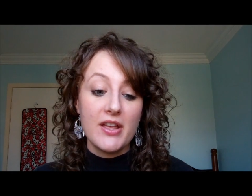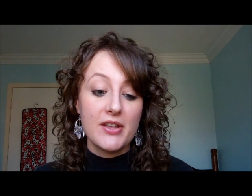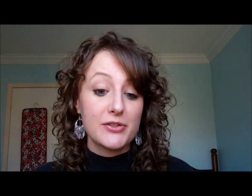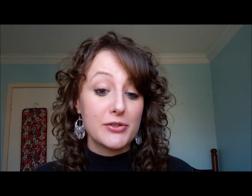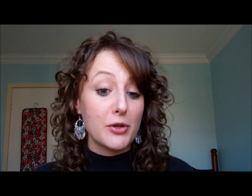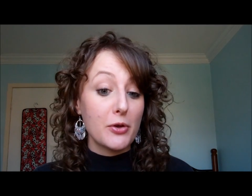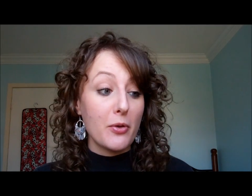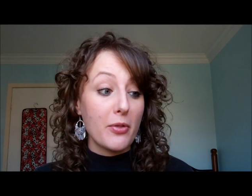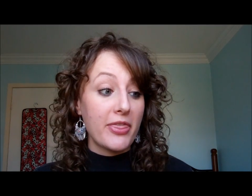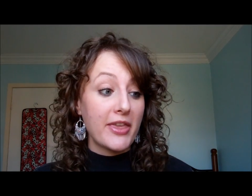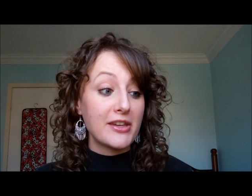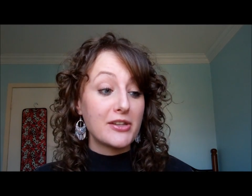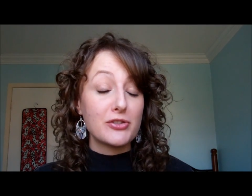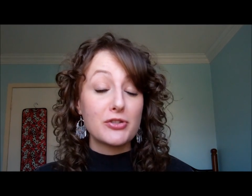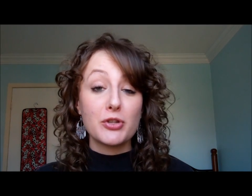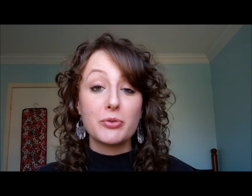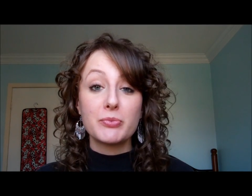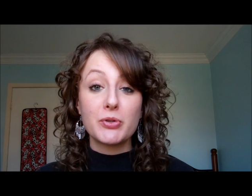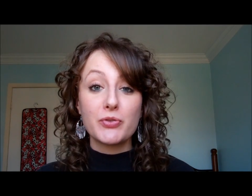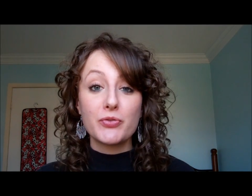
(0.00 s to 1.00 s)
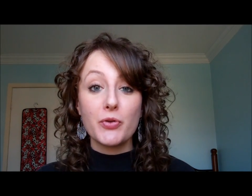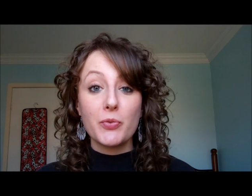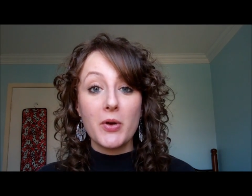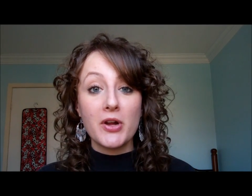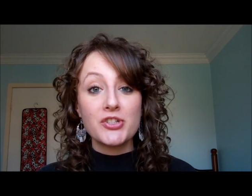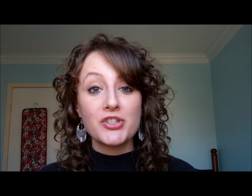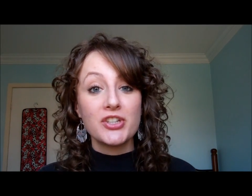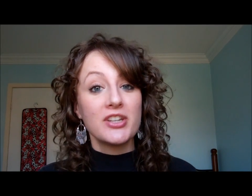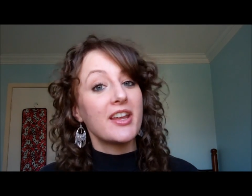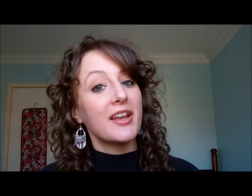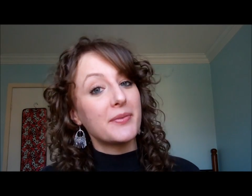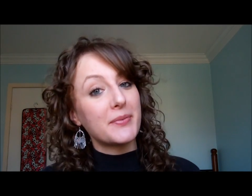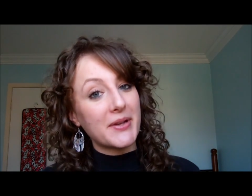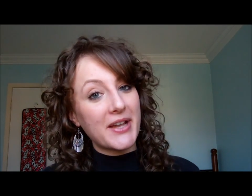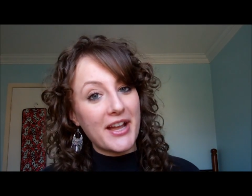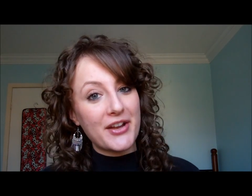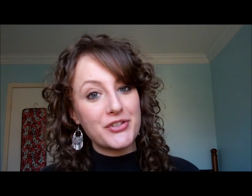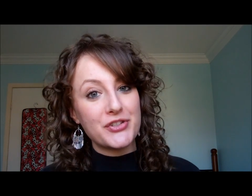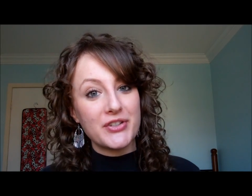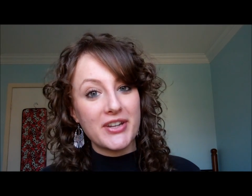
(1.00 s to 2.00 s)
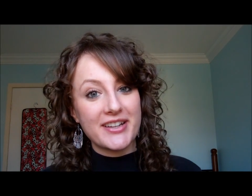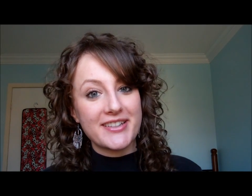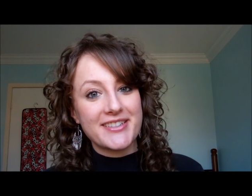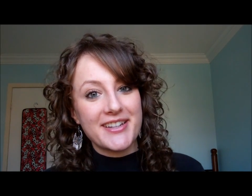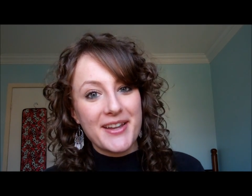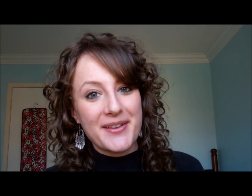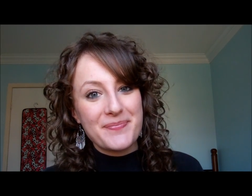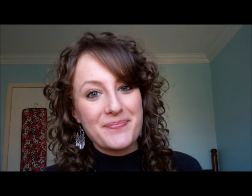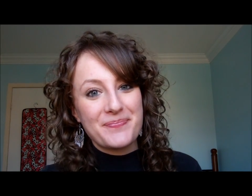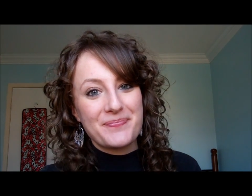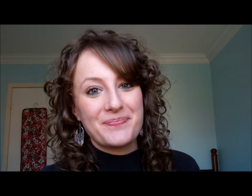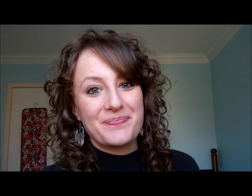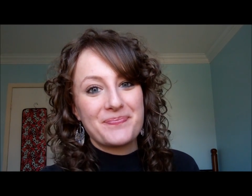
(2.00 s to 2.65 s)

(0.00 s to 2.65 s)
So thank you so much for watching and we'll catch you next time.